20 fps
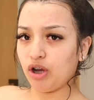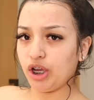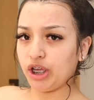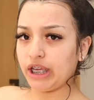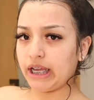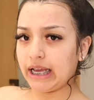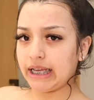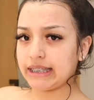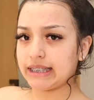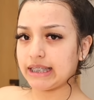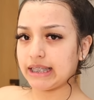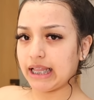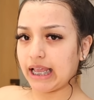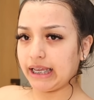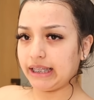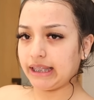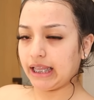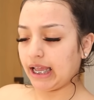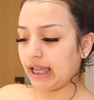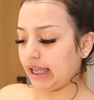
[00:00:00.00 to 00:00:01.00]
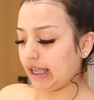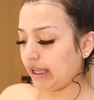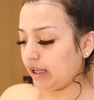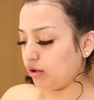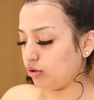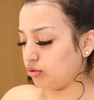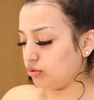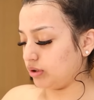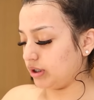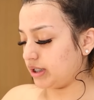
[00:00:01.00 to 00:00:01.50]
you guys like that
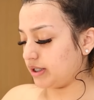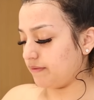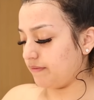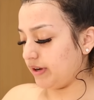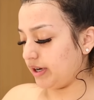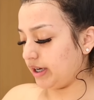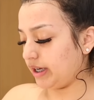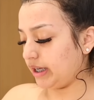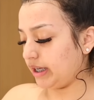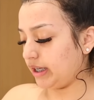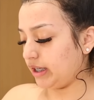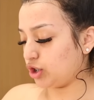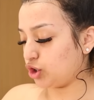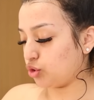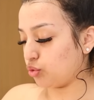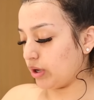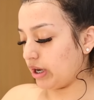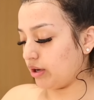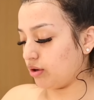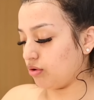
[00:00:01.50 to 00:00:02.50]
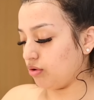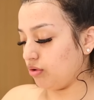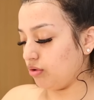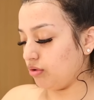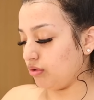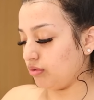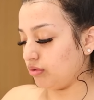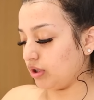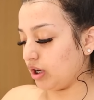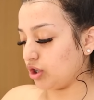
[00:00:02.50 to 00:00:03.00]
angle. It's very
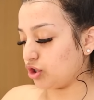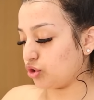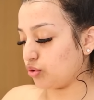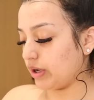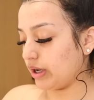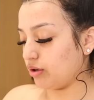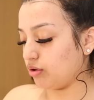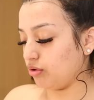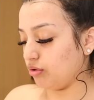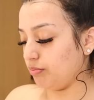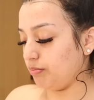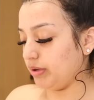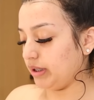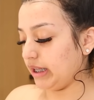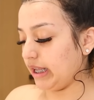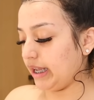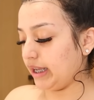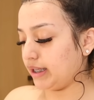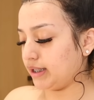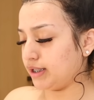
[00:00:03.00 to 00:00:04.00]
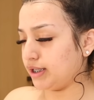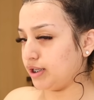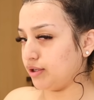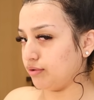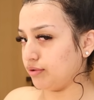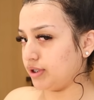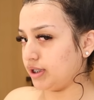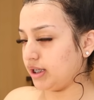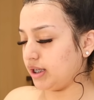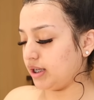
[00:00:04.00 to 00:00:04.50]
chueco, not chueco, but like
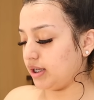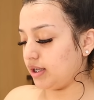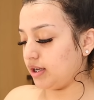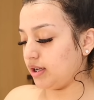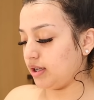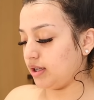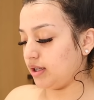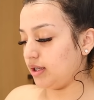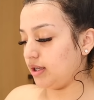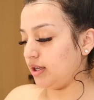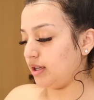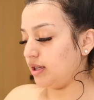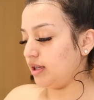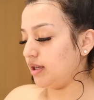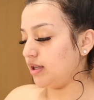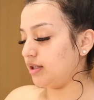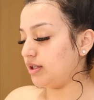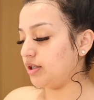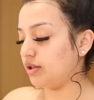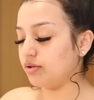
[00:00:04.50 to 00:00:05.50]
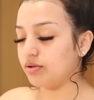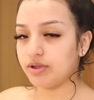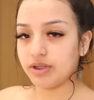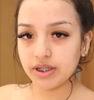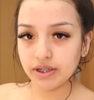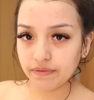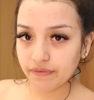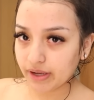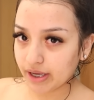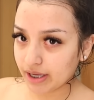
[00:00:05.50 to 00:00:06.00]
tilted.
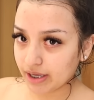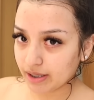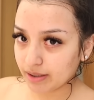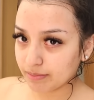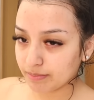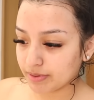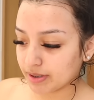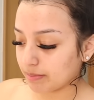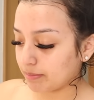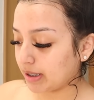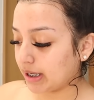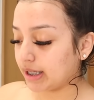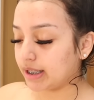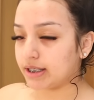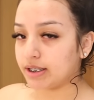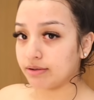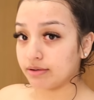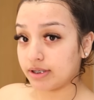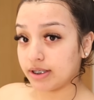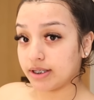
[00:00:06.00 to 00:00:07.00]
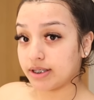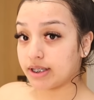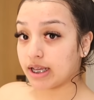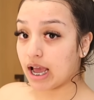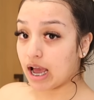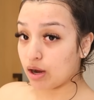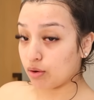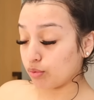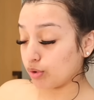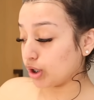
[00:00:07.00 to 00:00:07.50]
Tilted vibes, I'm like tilted
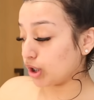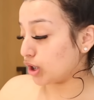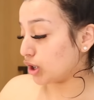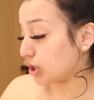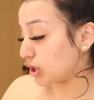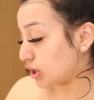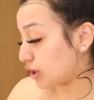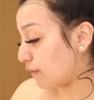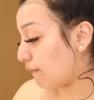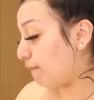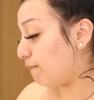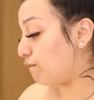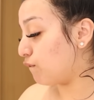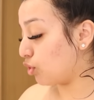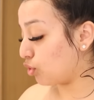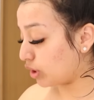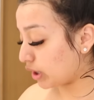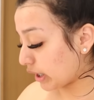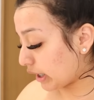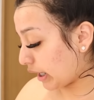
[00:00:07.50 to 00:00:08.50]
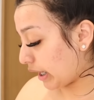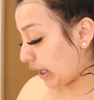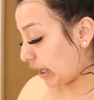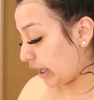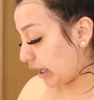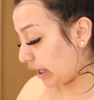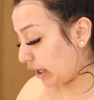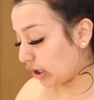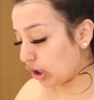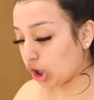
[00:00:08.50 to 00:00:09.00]
towers,
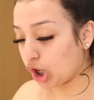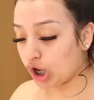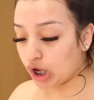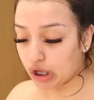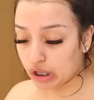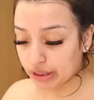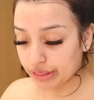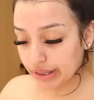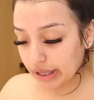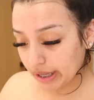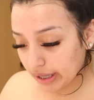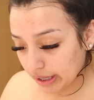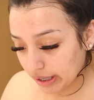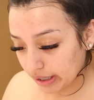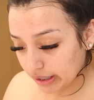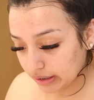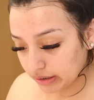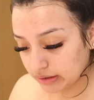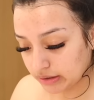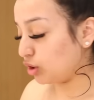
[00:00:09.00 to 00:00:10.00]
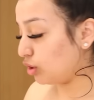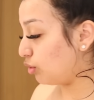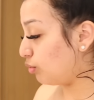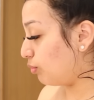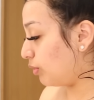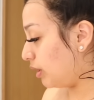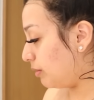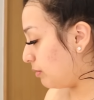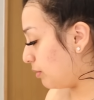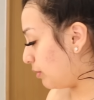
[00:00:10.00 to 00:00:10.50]
Fortnite, all that. You know
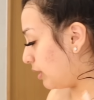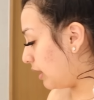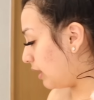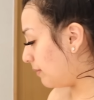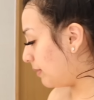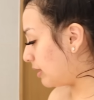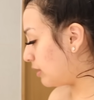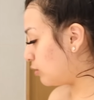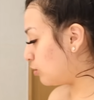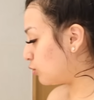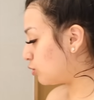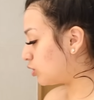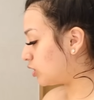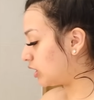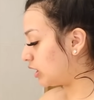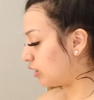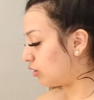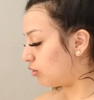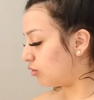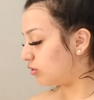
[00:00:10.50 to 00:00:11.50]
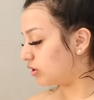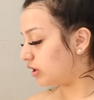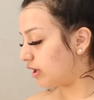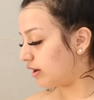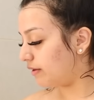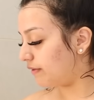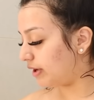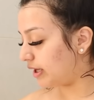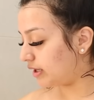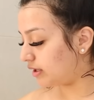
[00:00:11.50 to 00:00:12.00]
what? Me voy a lavar el hocico
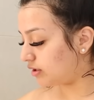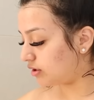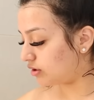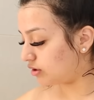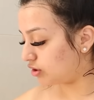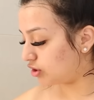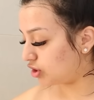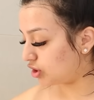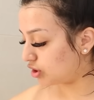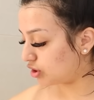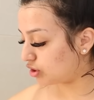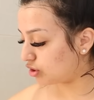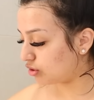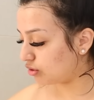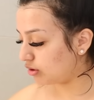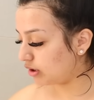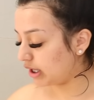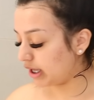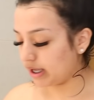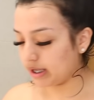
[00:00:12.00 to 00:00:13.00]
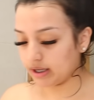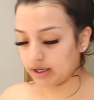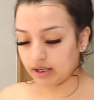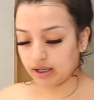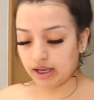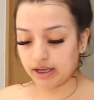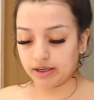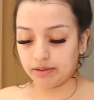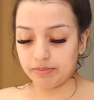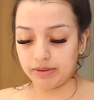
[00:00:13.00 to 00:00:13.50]
otra vez. Just so like
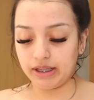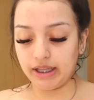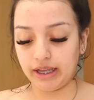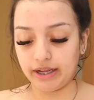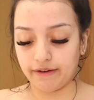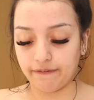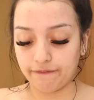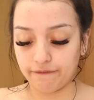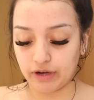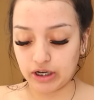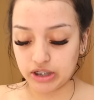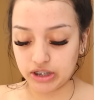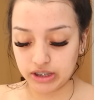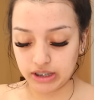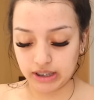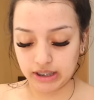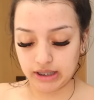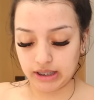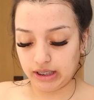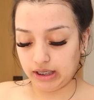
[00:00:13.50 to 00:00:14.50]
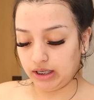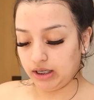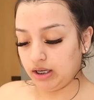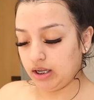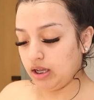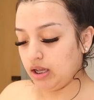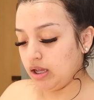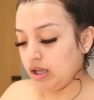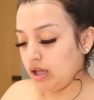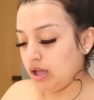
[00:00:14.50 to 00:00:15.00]
I could be like freshly clean